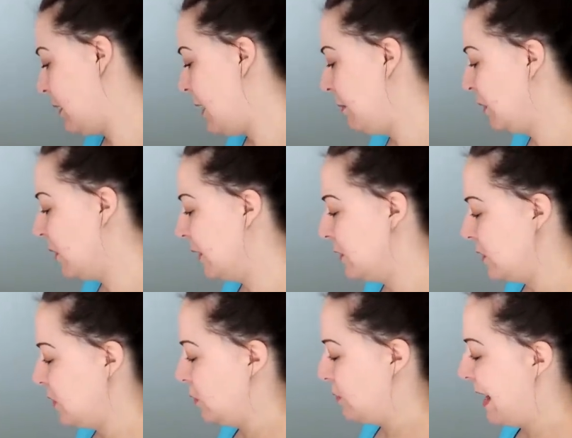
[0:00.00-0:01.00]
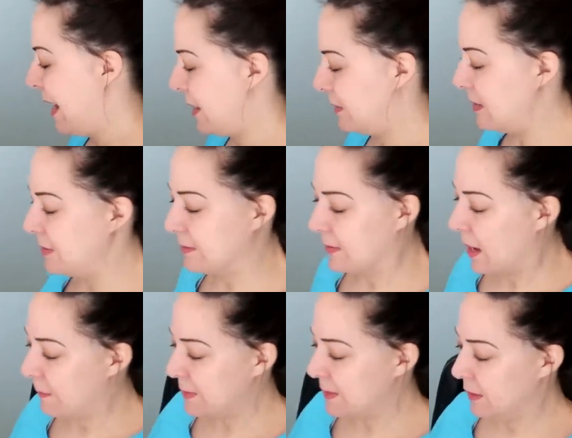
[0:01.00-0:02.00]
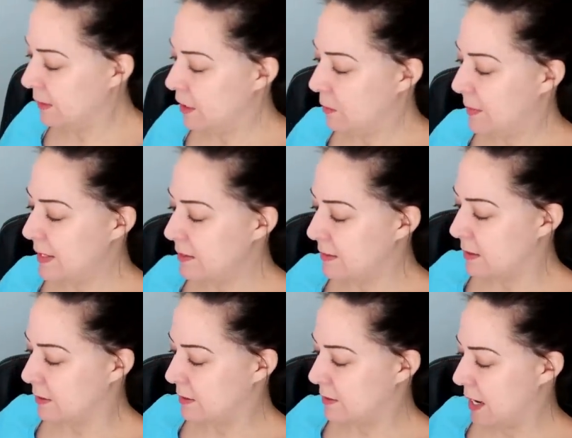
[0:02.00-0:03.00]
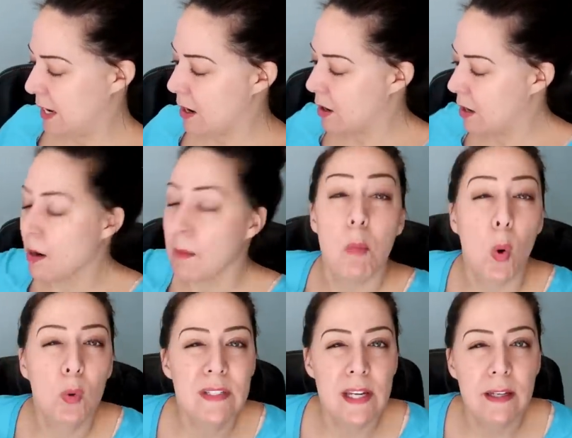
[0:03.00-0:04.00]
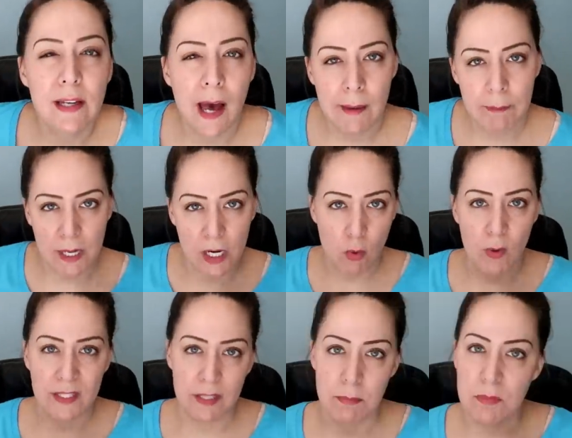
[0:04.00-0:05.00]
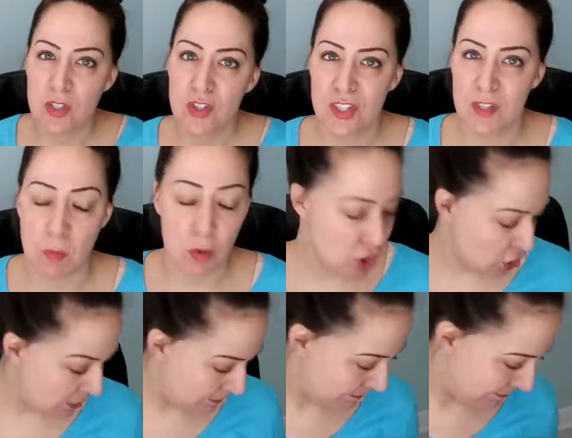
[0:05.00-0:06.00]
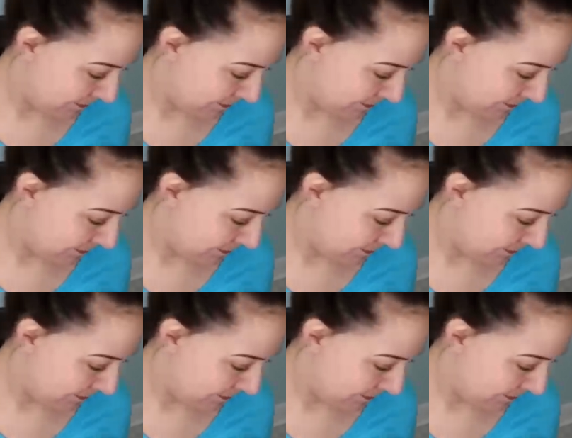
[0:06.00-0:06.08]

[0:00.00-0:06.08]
I am going to pad these cups a little bit since they are a molded cup. I don't want them to smush.